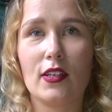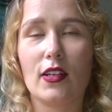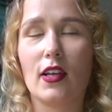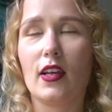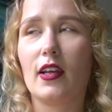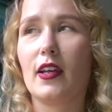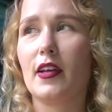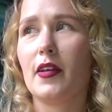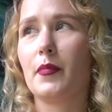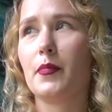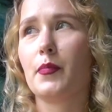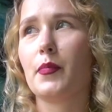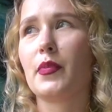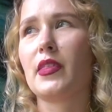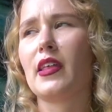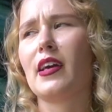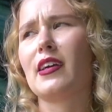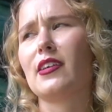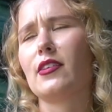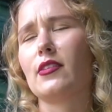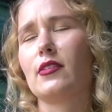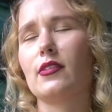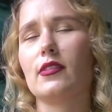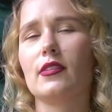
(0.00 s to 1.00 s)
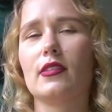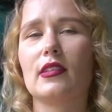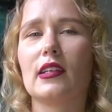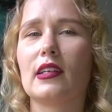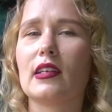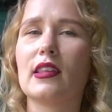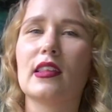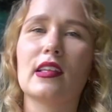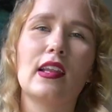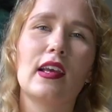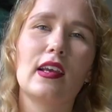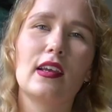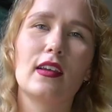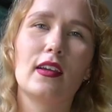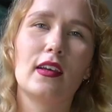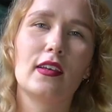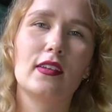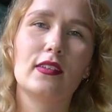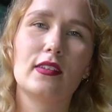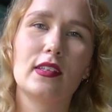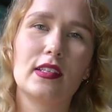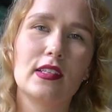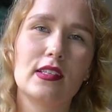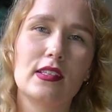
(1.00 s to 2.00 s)
But that, like, the
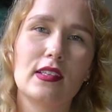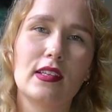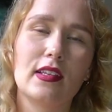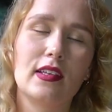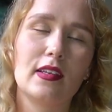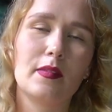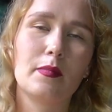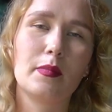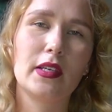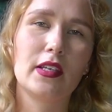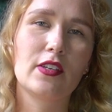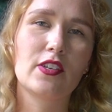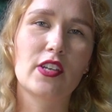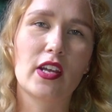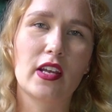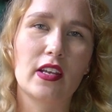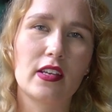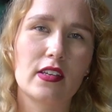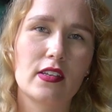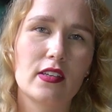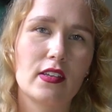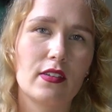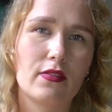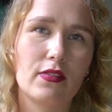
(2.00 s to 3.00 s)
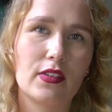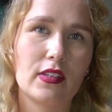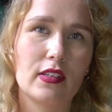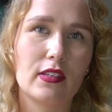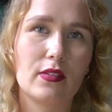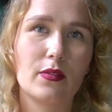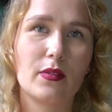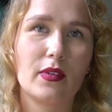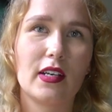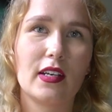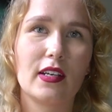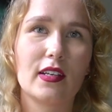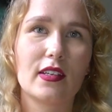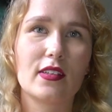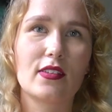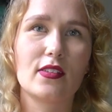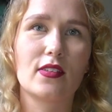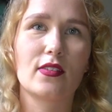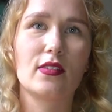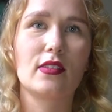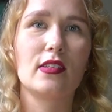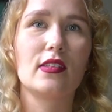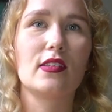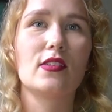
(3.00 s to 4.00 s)
neckline could easily be changed if it didn't work.
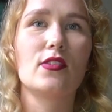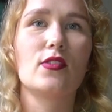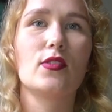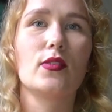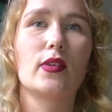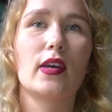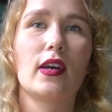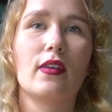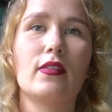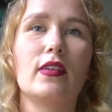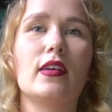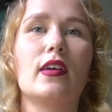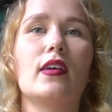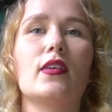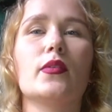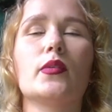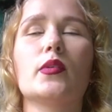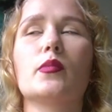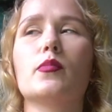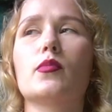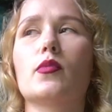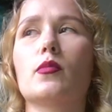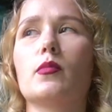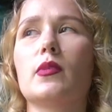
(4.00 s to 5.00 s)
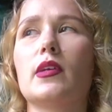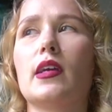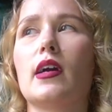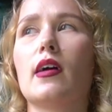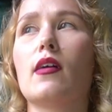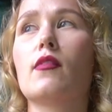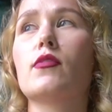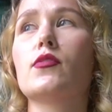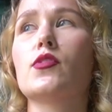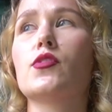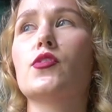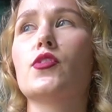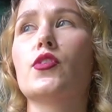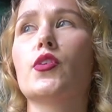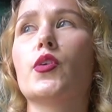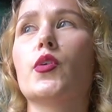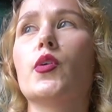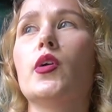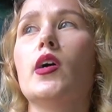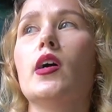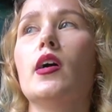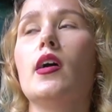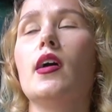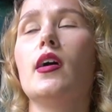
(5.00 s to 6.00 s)
So this is too heavy. I would probably have to
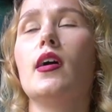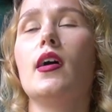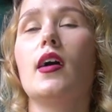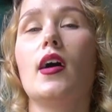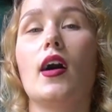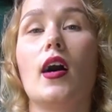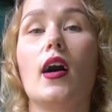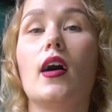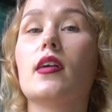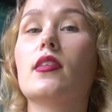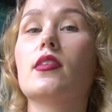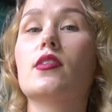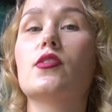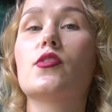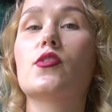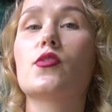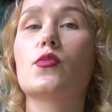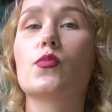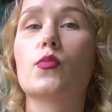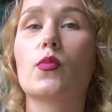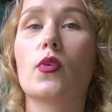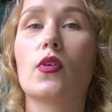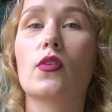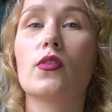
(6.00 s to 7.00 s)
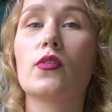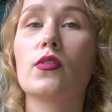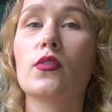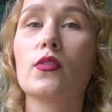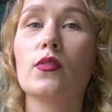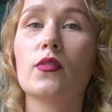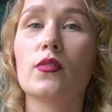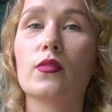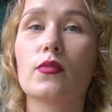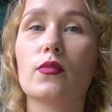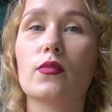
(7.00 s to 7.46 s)
do either just one